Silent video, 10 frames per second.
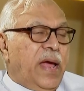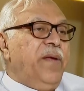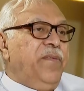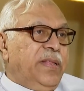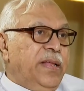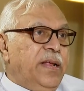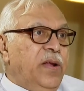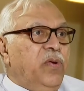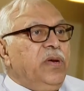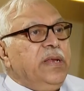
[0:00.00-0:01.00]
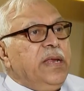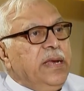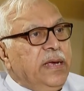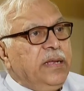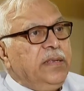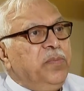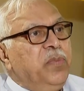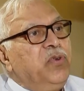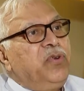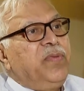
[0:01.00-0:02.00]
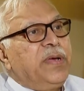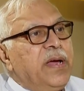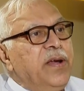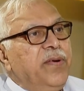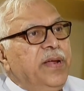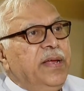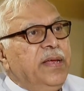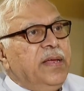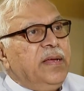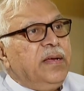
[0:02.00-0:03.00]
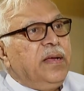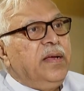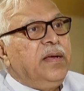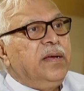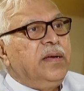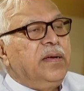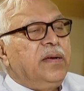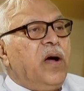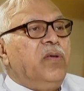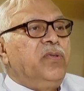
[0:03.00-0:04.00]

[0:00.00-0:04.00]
And we said, look, in any case, in most of the country, cow